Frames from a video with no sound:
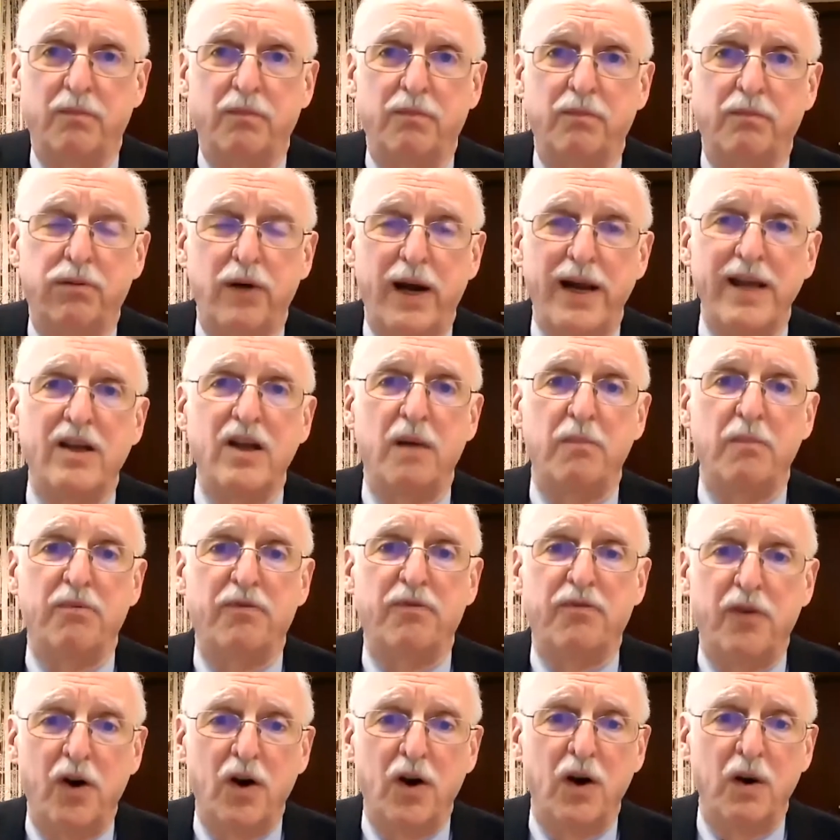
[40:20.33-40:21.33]
break up
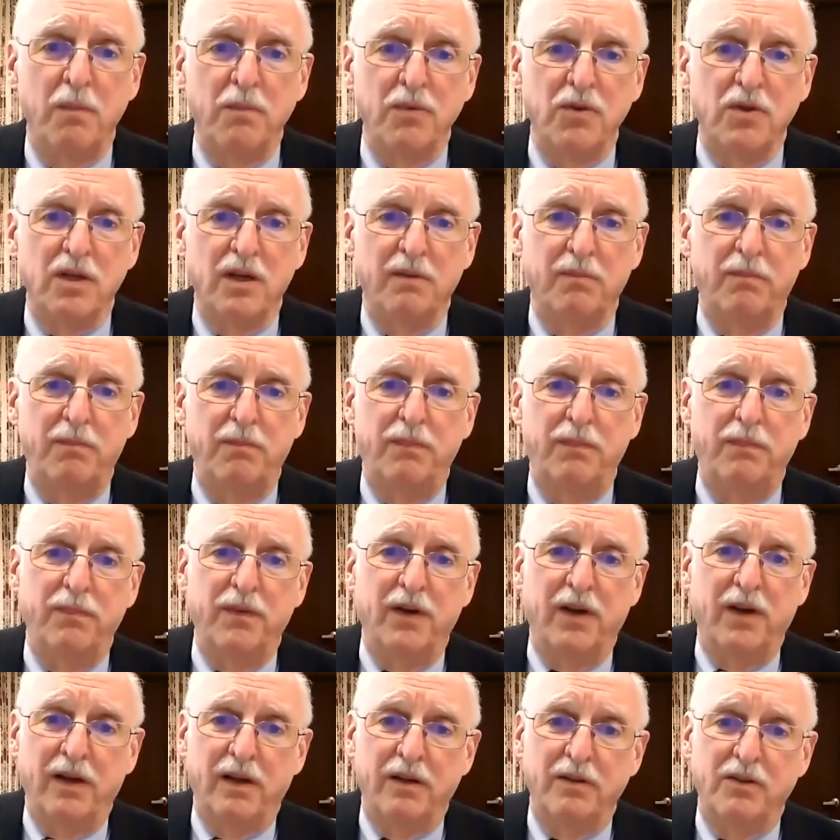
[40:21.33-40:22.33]
firms
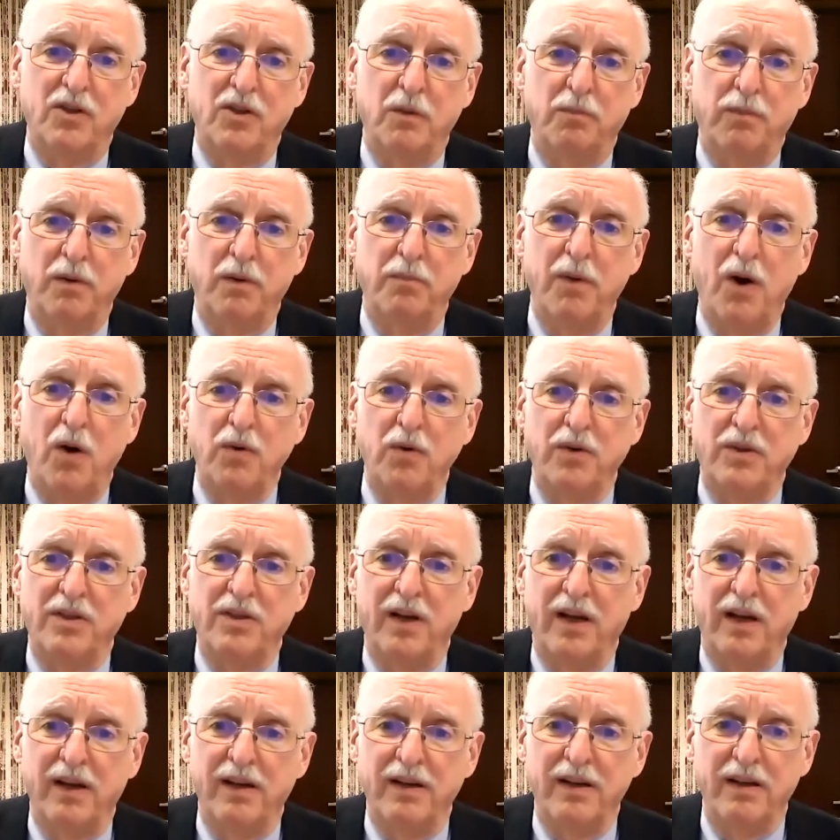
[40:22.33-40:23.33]
to promote
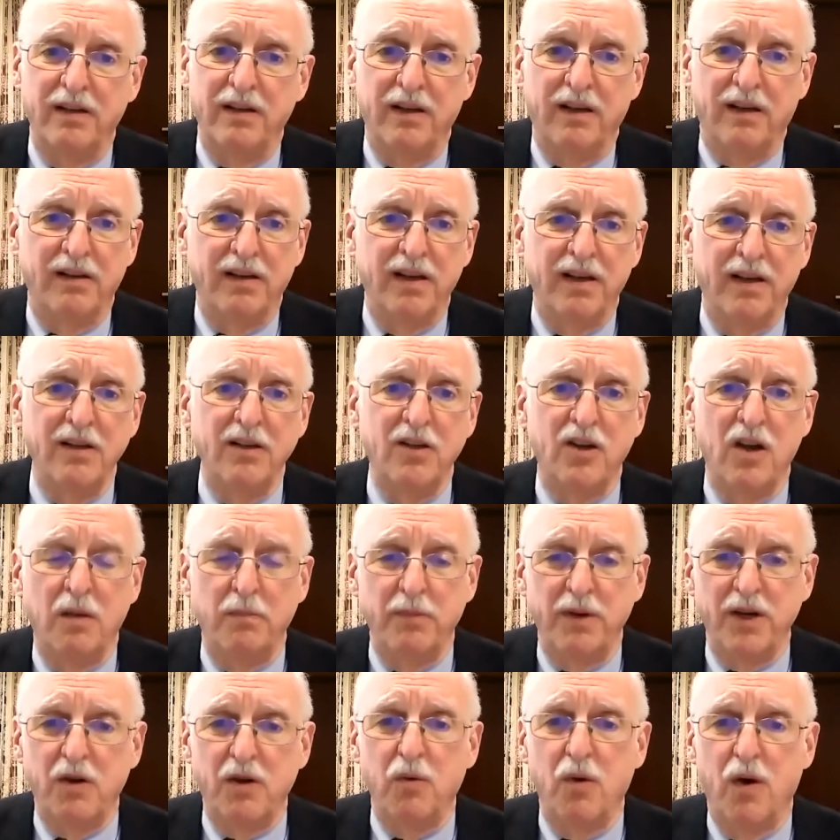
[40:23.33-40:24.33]
income
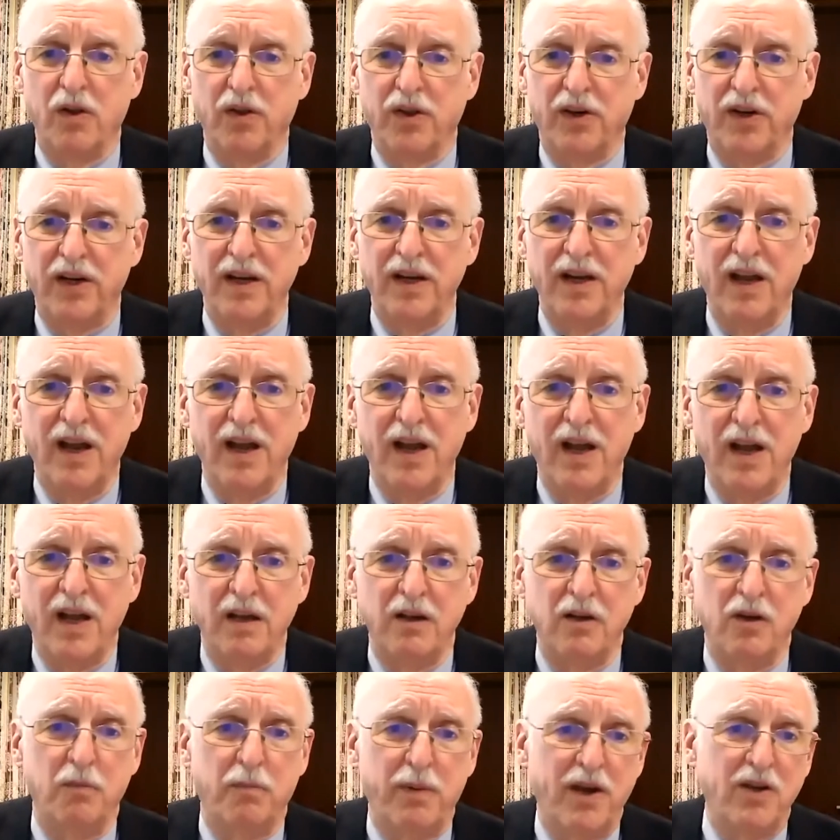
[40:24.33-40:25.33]
equality,
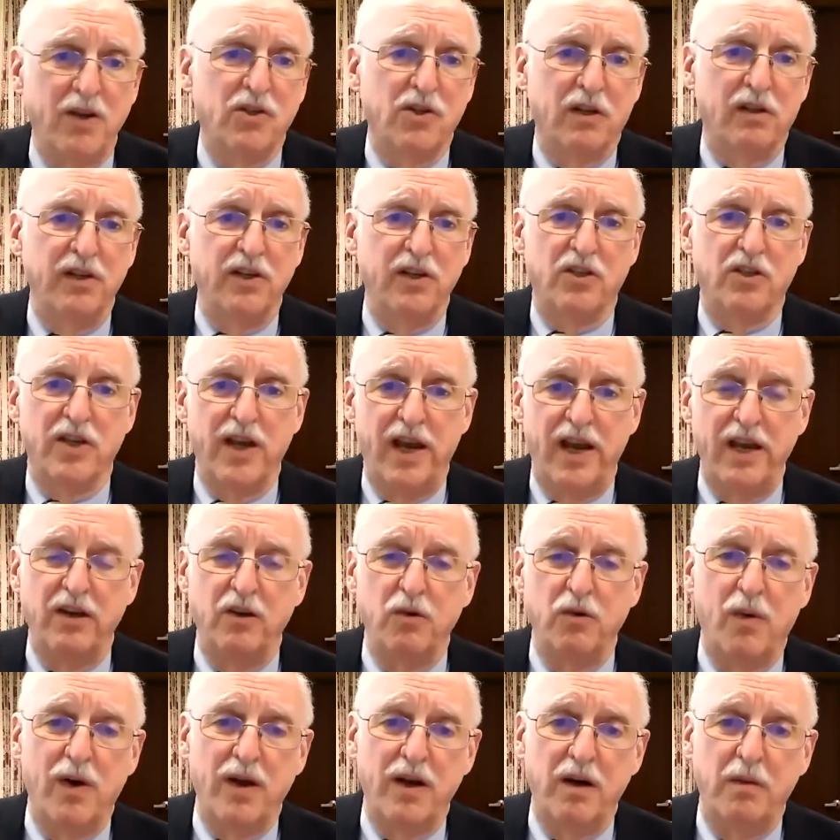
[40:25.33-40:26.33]
you're basically saying you
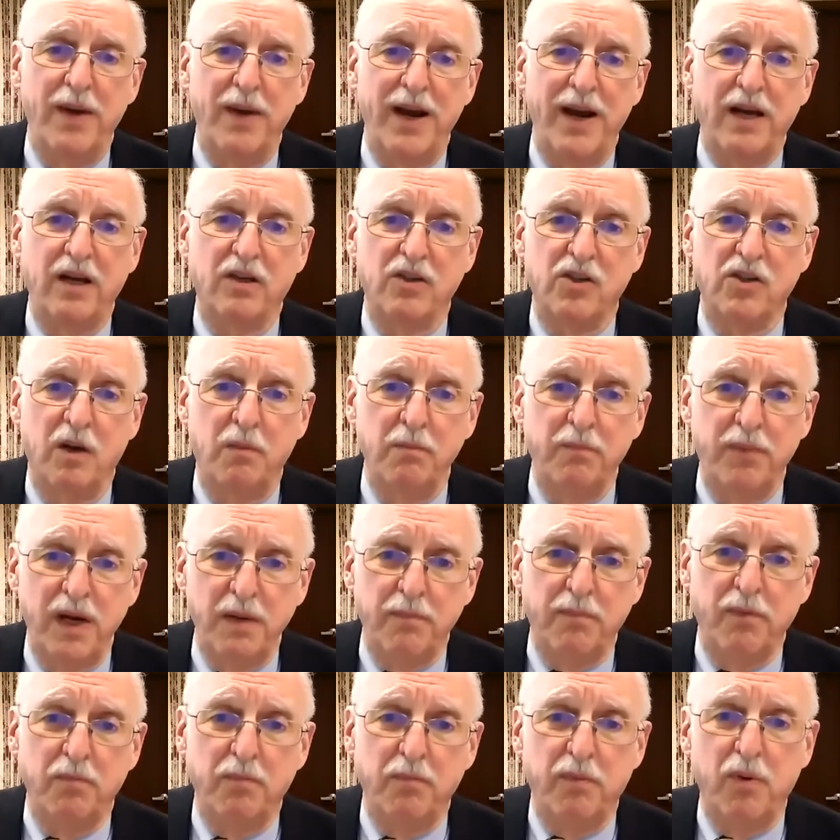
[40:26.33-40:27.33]
want to make some
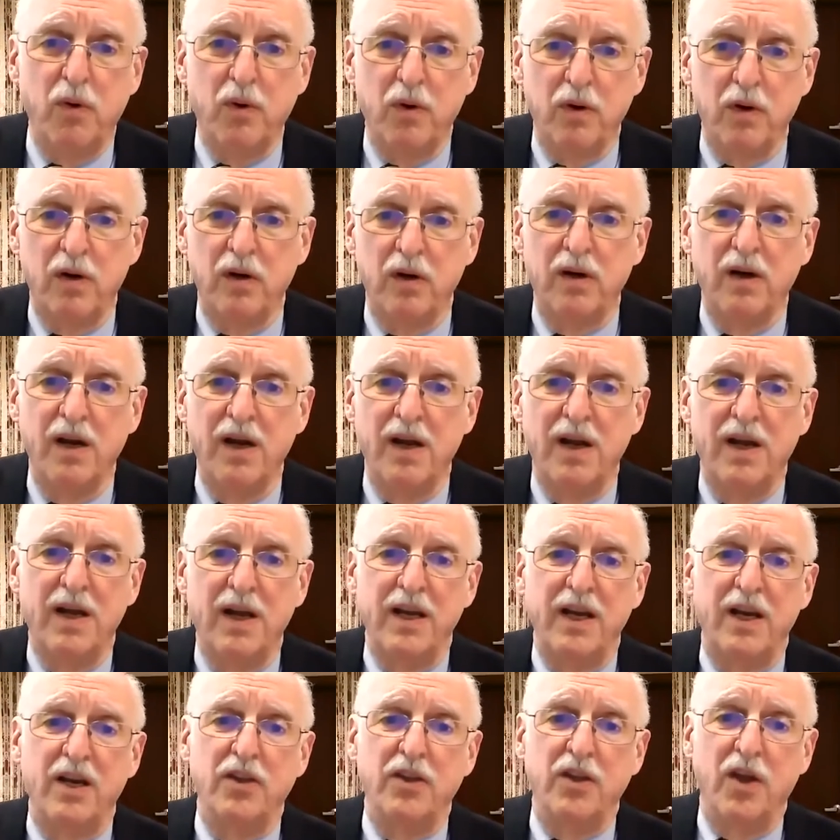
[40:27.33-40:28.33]
people poorer
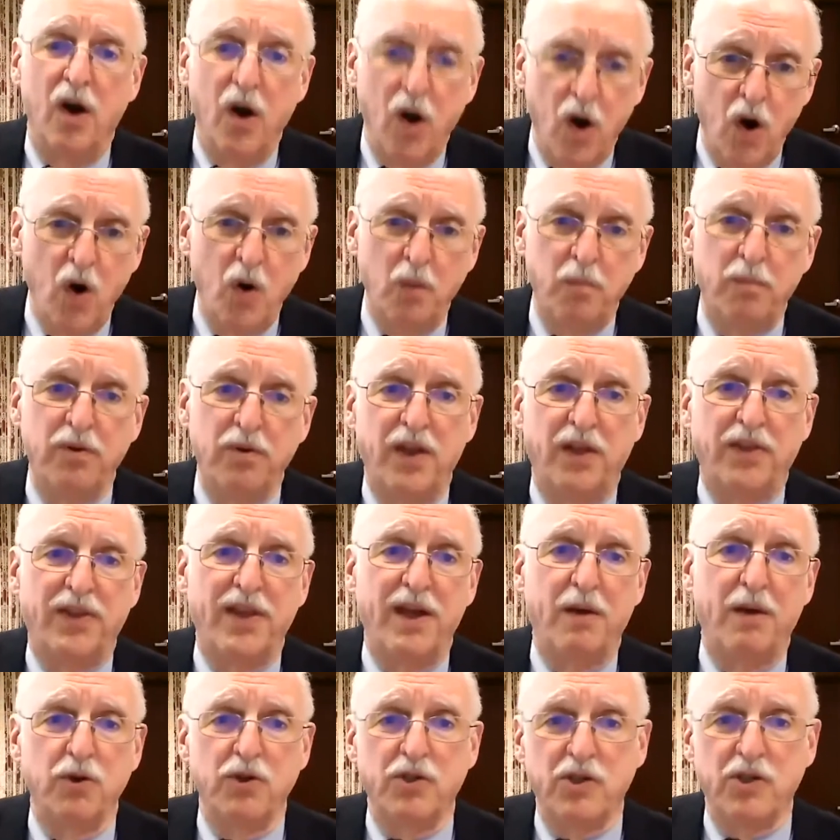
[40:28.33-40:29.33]
in the hope that
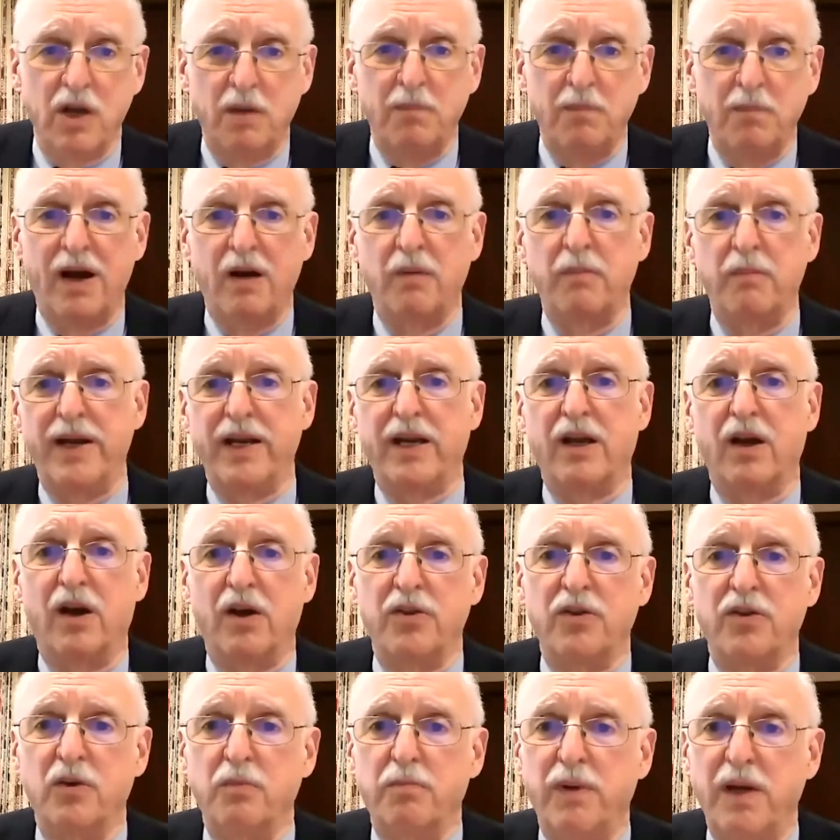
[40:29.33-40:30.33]
that will somehow make
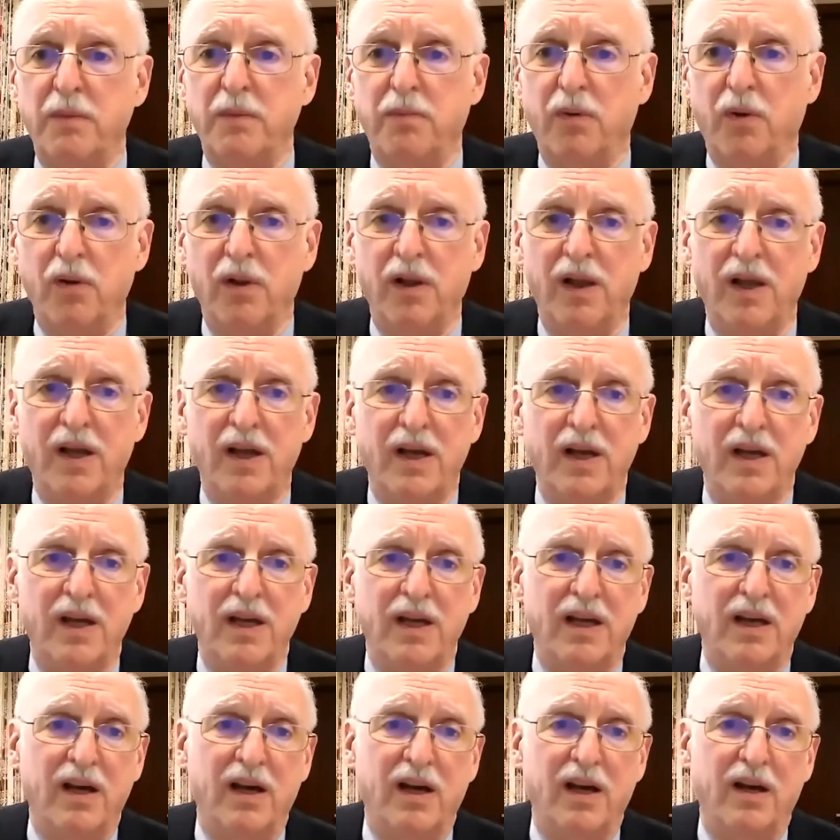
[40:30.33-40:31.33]
other people
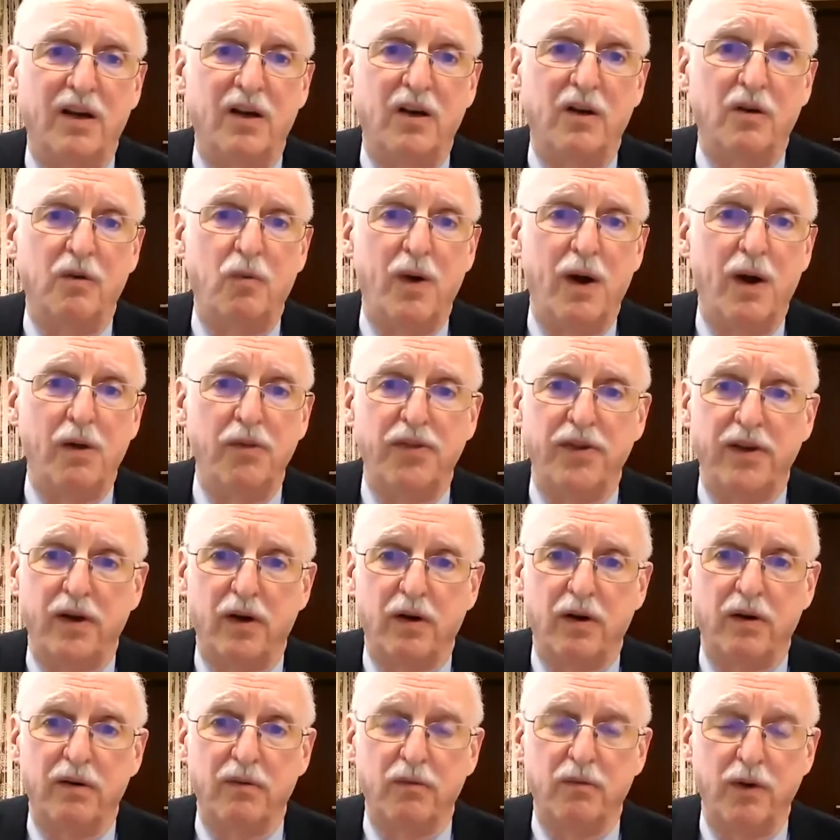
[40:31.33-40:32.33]

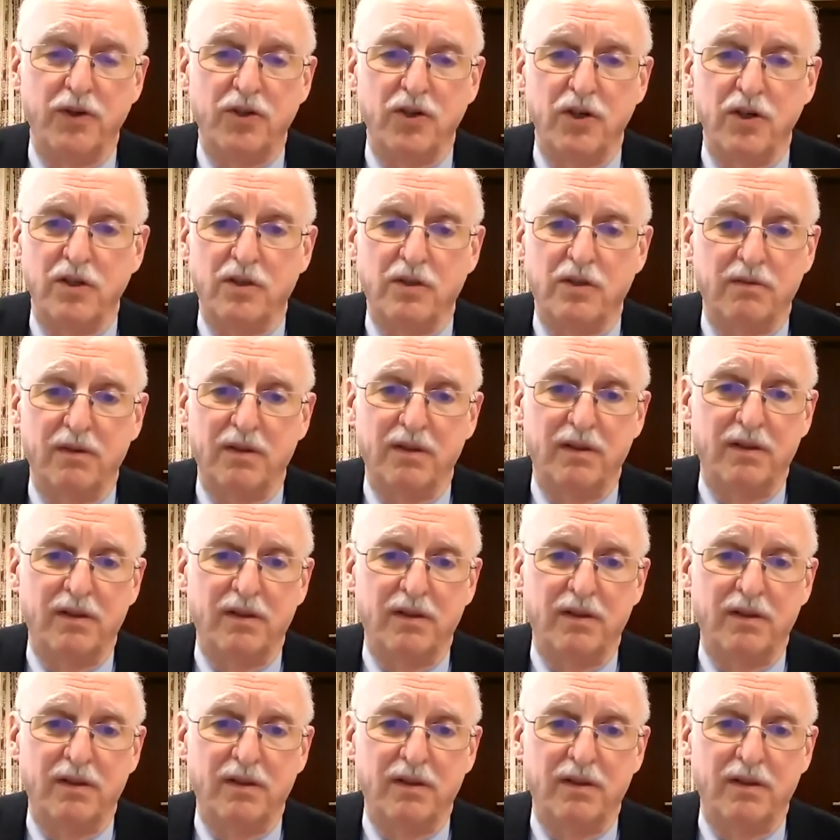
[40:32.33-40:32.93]
wealthier, which is